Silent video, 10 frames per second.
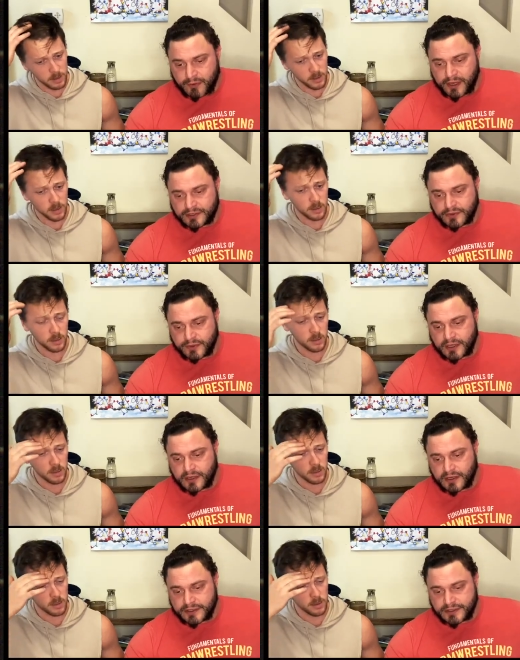Speaker 1: on so we
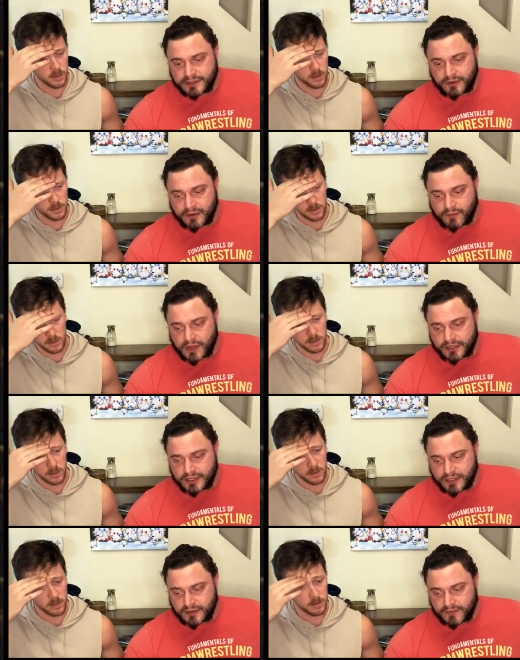can listen to it and watch
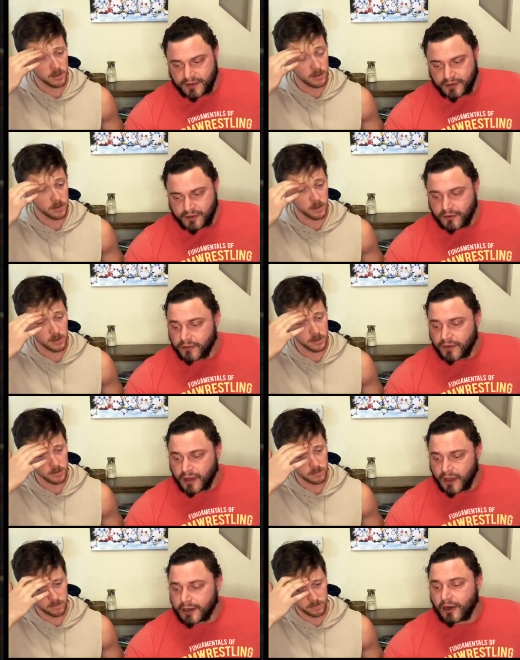it. The video
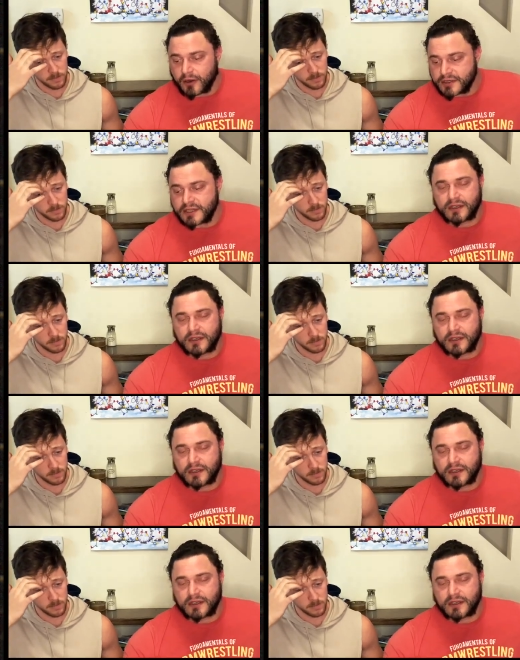courtesy